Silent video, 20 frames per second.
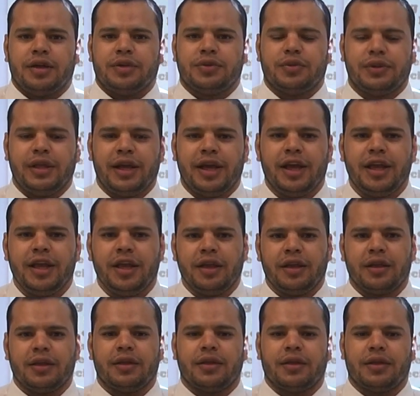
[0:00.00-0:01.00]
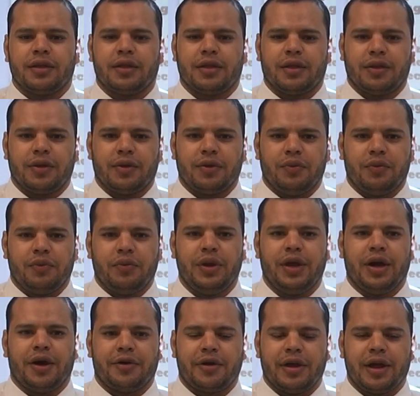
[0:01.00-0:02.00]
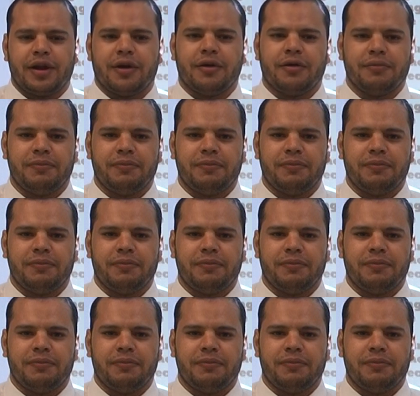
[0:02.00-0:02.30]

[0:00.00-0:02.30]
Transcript: Today we are going to